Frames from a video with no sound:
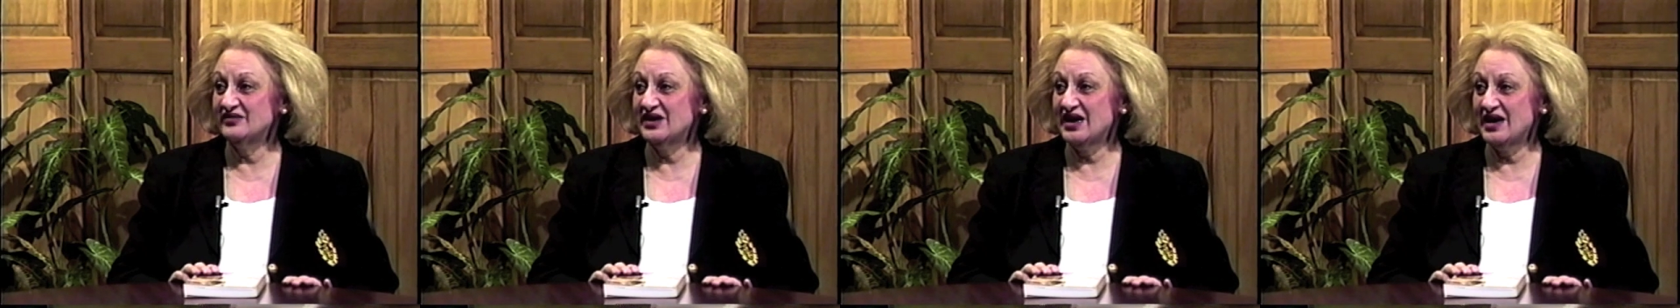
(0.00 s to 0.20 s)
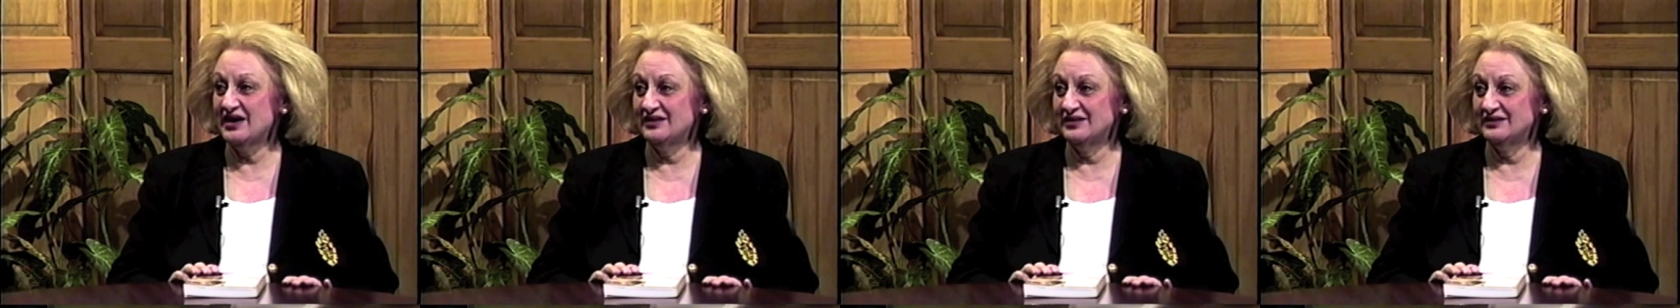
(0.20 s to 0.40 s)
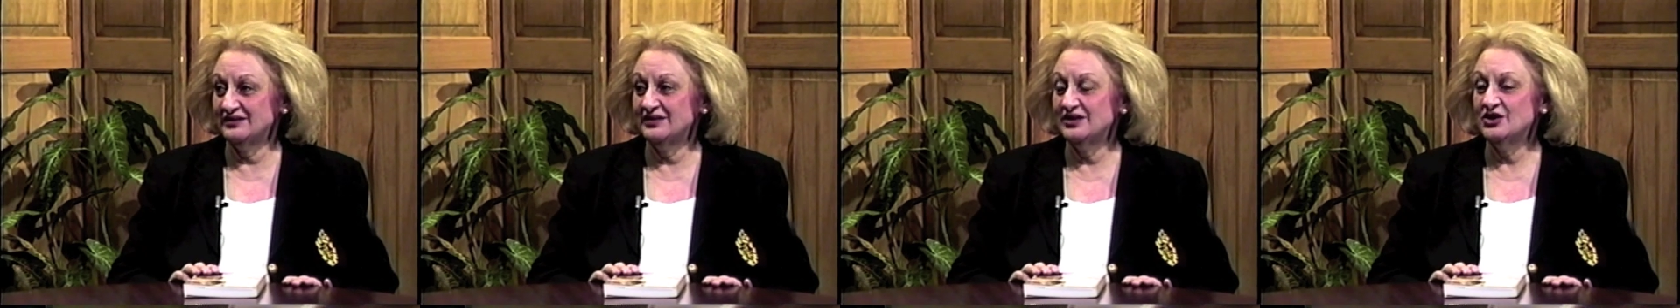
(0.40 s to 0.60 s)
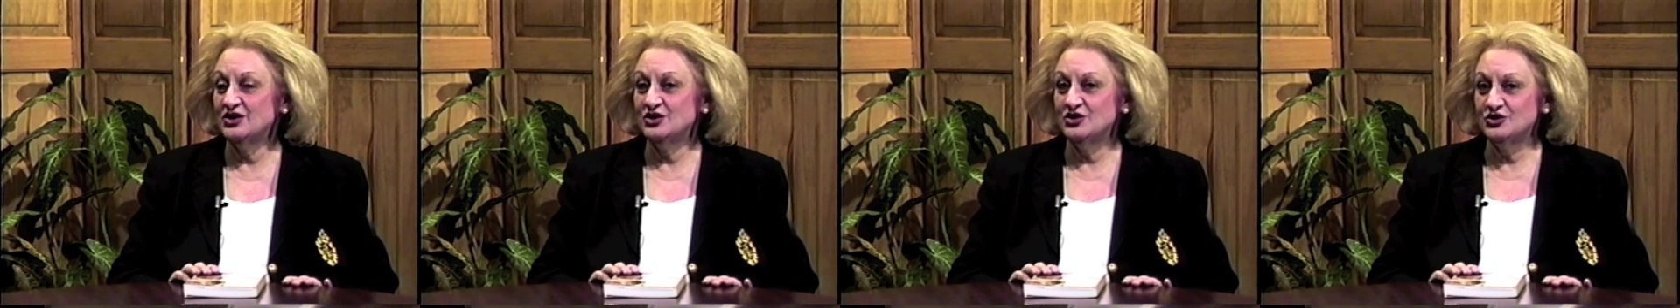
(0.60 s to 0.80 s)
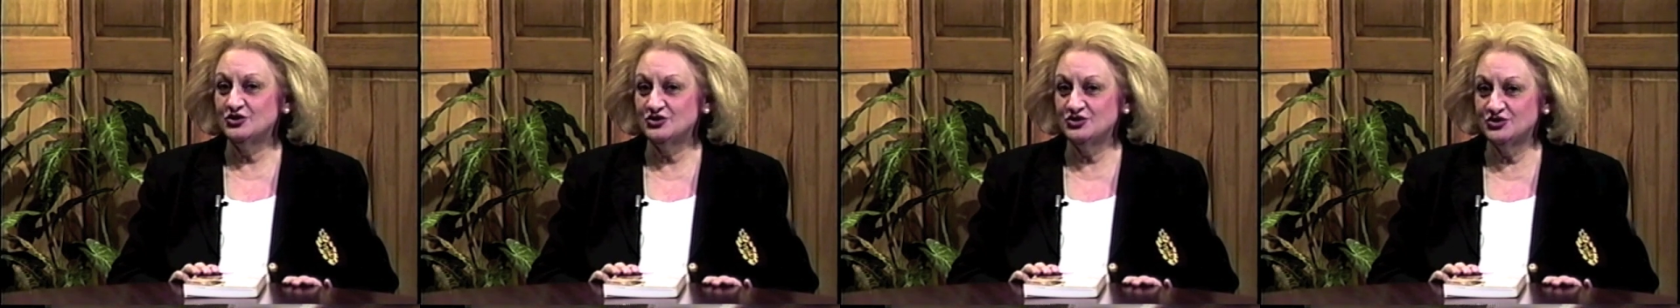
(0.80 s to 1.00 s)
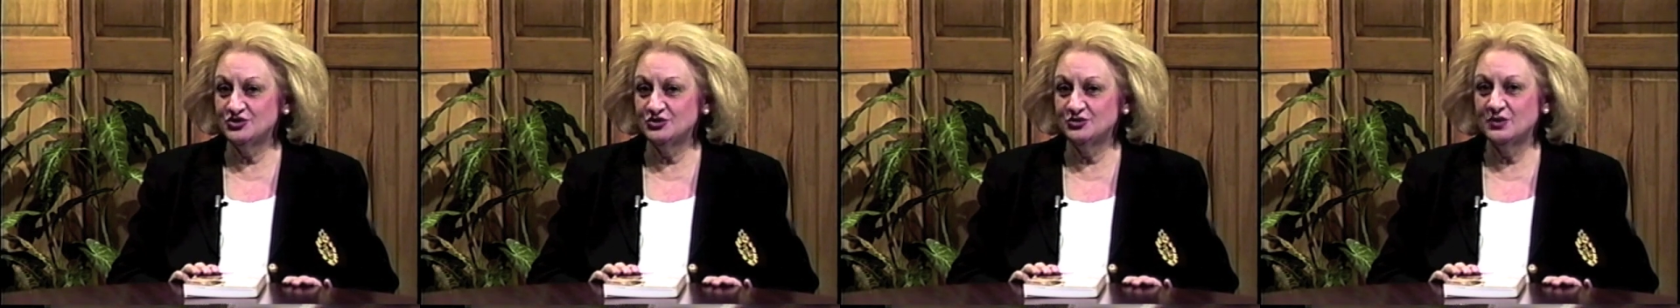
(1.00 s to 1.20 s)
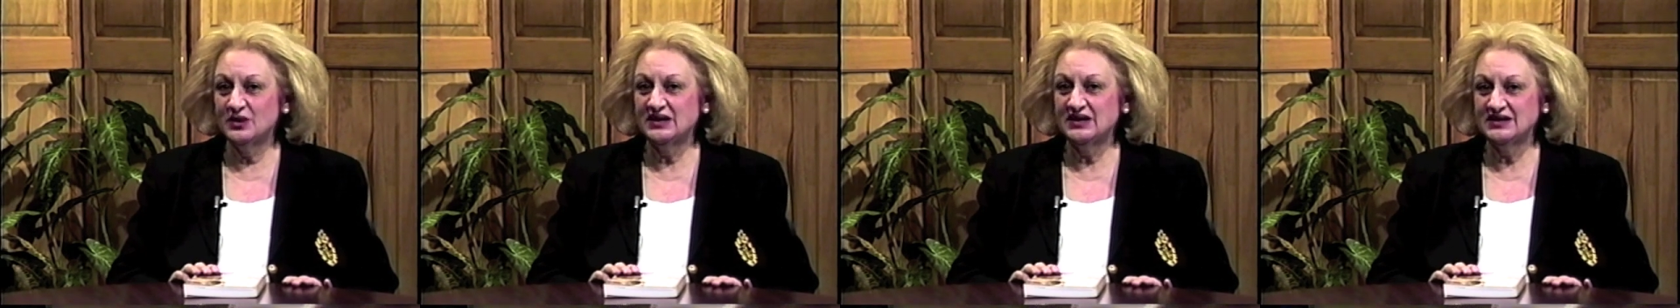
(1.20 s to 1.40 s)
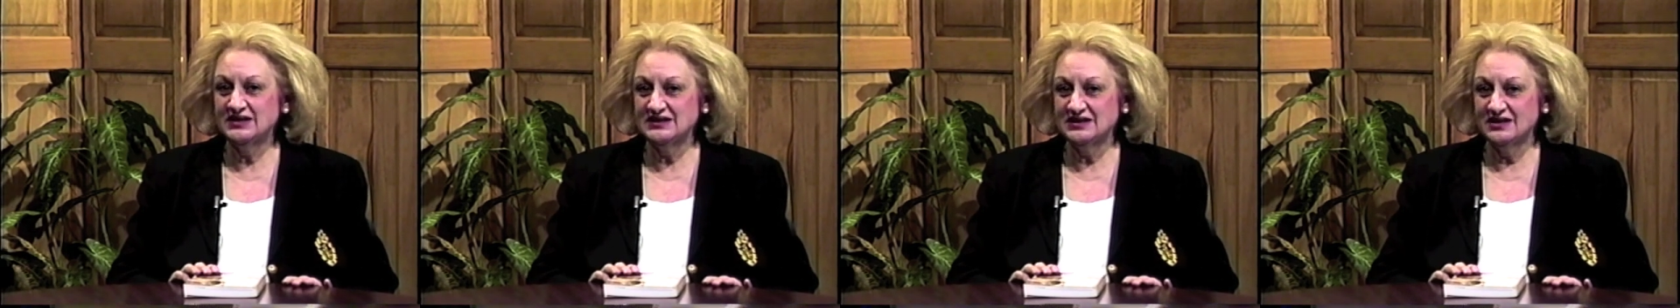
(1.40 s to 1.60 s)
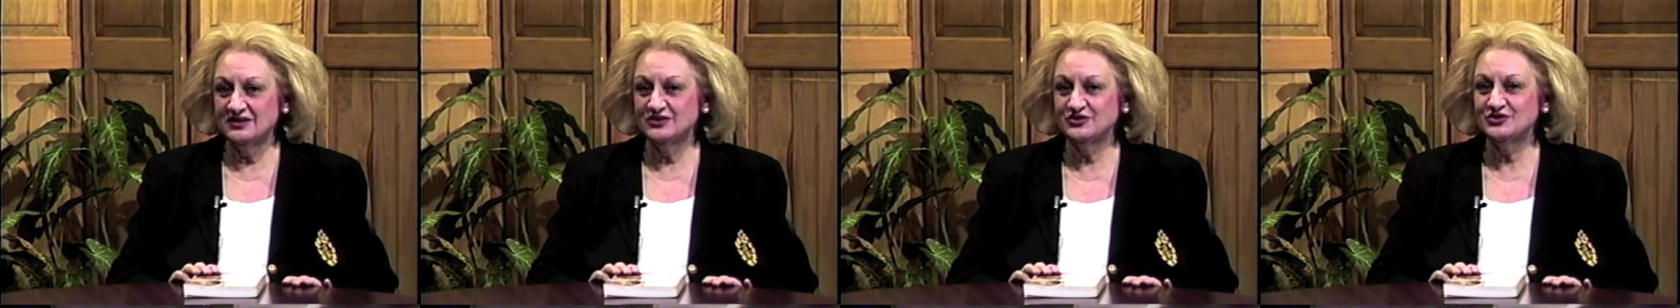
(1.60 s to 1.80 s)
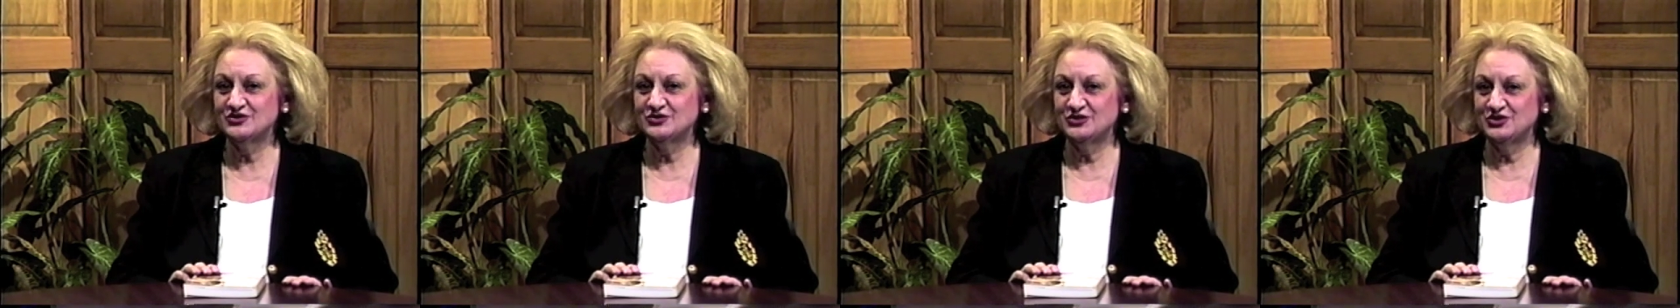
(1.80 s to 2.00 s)
Cana, Do what he
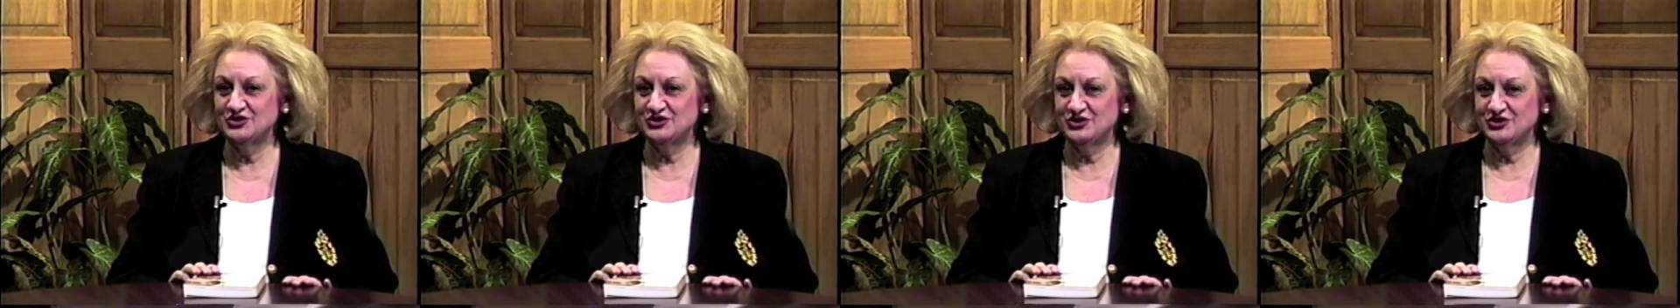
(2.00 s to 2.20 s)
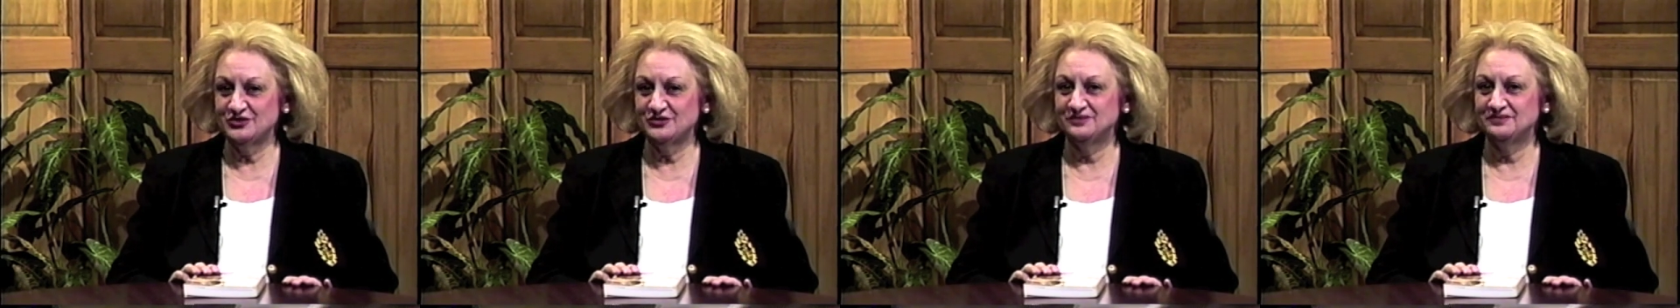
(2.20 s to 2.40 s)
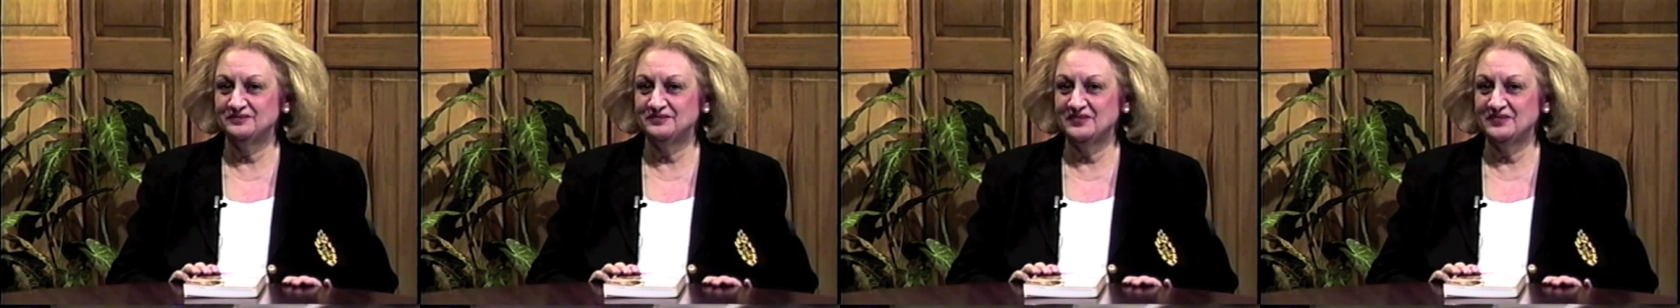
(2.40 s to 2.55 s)
tells you to do.